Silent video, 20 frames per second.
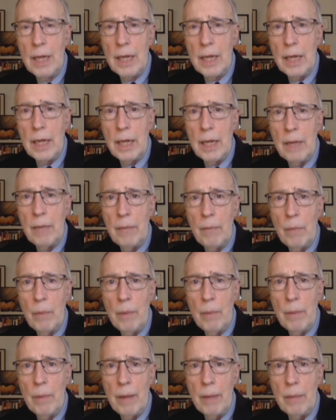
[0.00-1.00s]

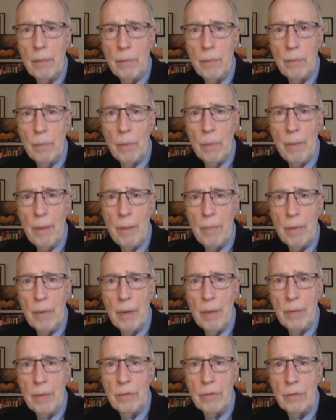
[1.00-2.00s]
we might remember
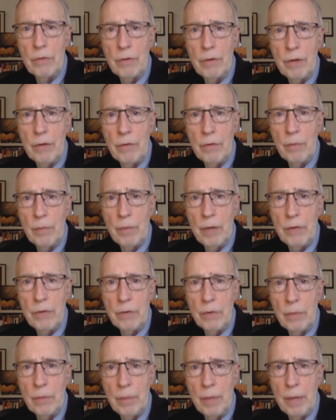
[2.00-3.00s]
him as a
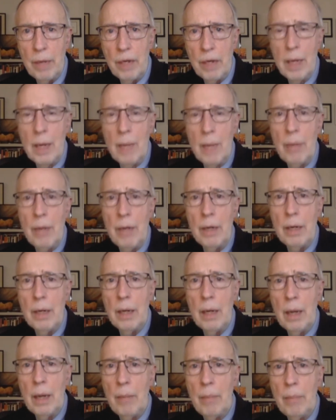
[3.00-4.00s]
transformational, but
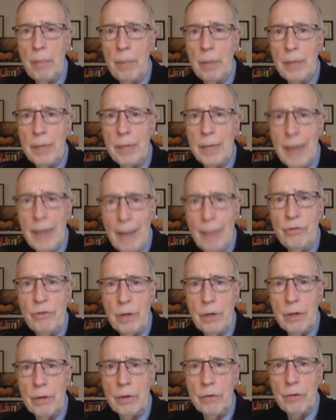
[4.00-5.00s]
the
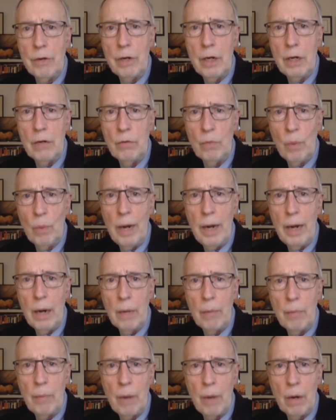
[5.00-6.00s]
obstacles in his way
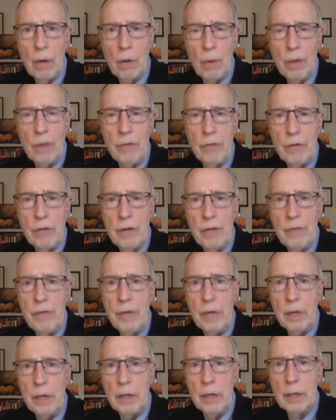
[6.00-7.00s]
are quite
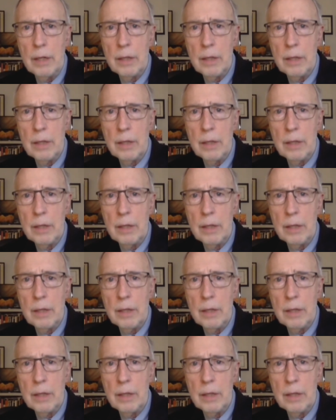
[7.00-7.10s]
significant.